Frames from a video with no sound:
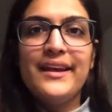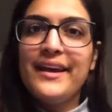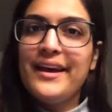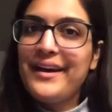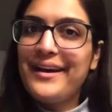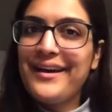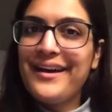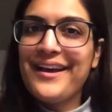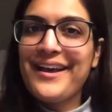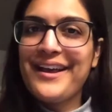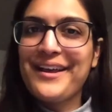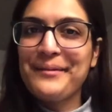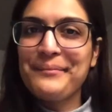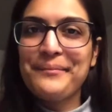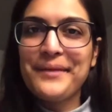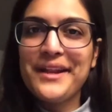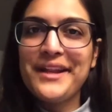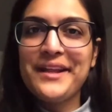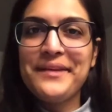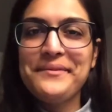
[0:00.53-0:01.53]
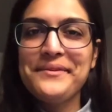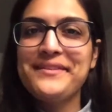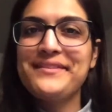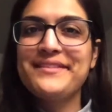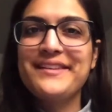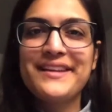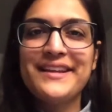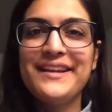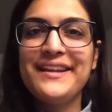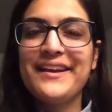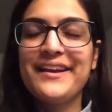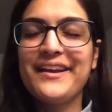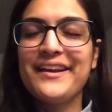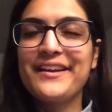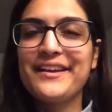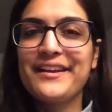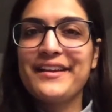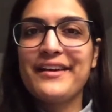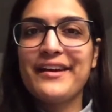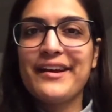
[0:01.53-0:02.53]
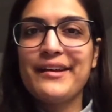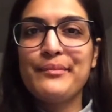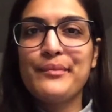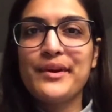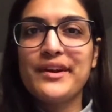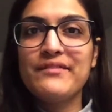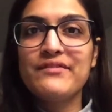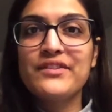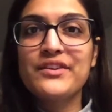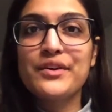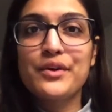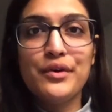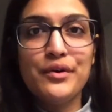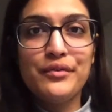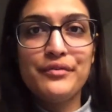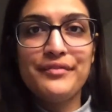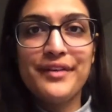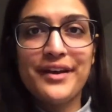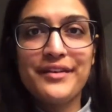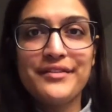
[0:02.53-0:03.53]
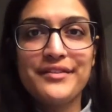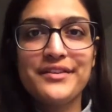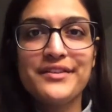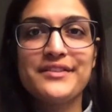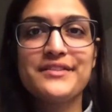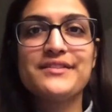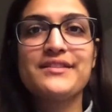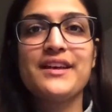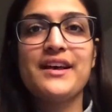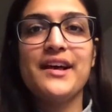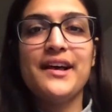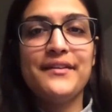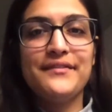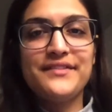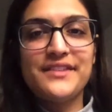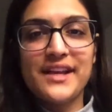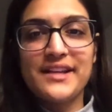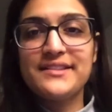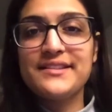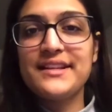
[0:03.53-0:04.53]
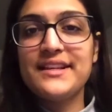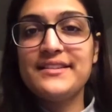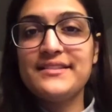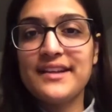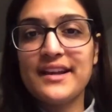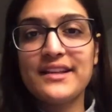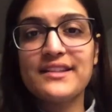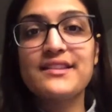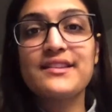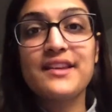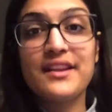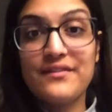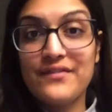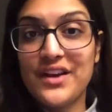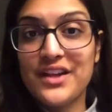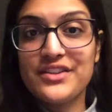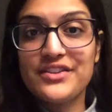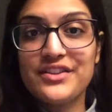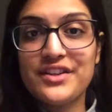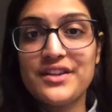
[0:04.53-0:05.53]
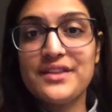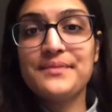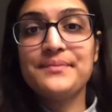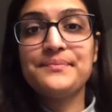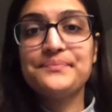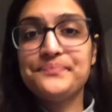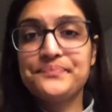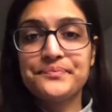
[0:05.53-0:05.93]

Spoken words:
Hi, my name is Nikki Naik, and I am one of the co-founders of DISI Dance Convention.